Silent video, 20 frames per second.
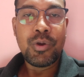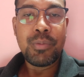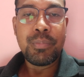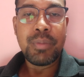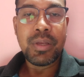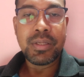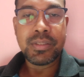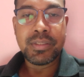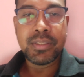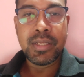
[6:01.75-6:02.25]

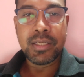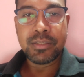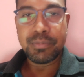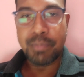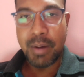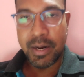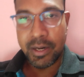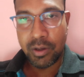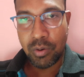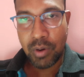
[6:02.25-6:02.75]
miss this
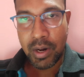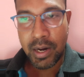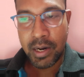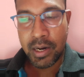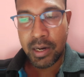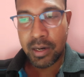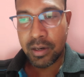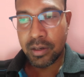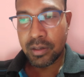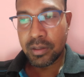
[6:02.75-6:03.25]

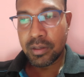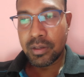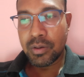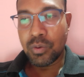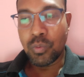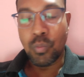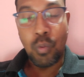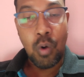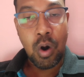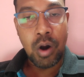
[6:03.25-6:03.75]
particular
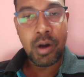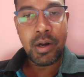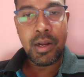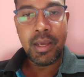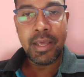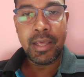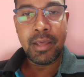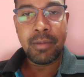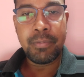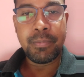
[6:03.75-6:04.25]

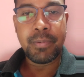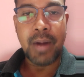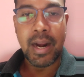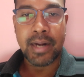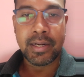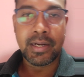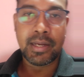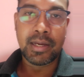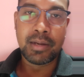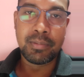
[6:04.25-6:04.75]
word, if
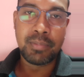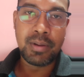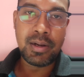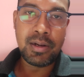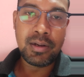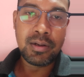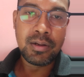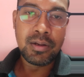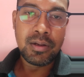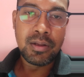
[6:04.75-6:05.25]

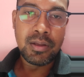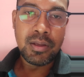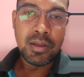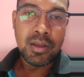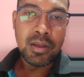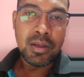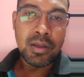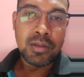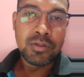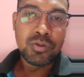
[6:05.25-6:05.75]
practicable.
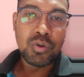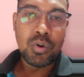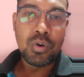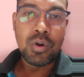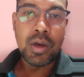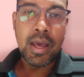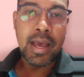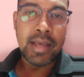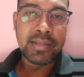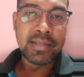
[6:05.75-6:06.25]

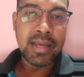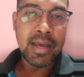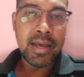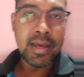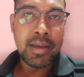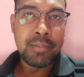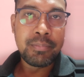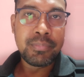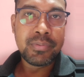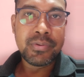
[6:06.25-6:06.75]
So as
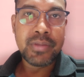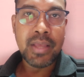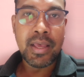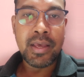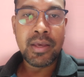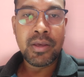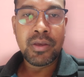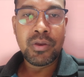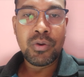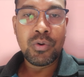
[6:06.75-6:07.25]
I am
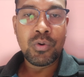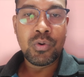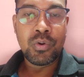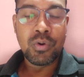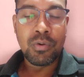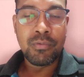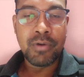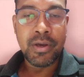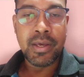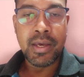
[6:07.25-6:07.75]
saying you
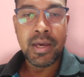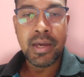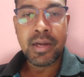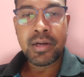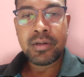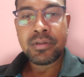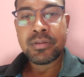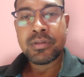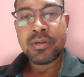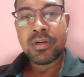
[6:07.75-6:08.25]
over
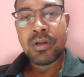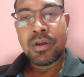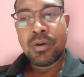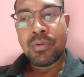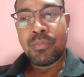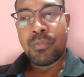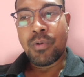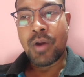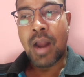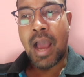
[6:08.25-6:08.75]
here,
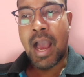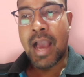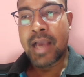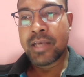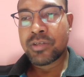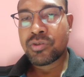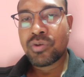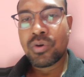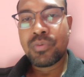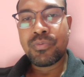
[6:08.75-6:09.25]
for
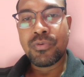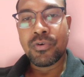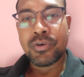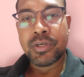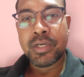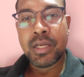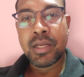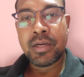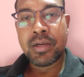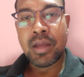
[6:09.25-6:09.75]
ISO
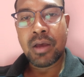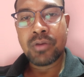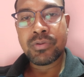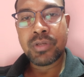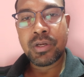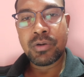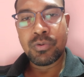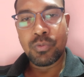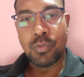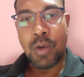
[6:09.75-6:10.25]

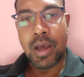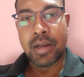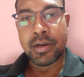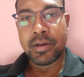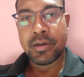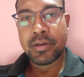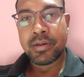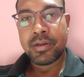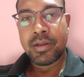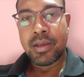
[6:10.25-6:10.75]

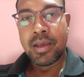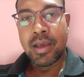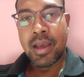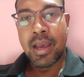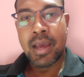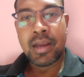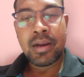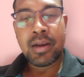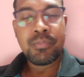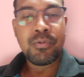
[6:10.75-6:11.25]
14001
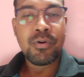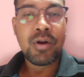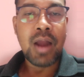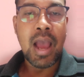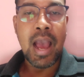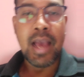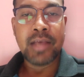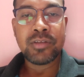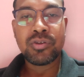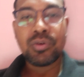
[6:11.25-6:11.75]
and for
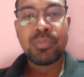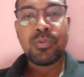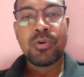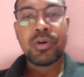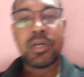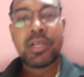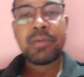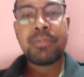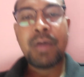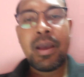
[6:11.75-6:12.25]
ISO
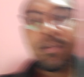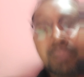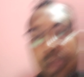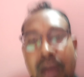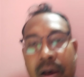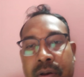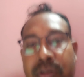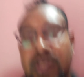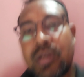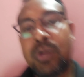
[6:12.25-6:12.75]

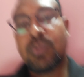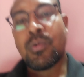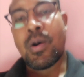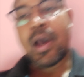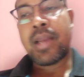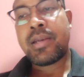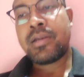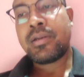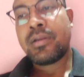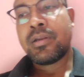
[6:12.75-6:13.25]

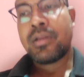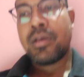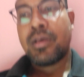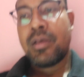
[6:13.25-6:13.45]
45001,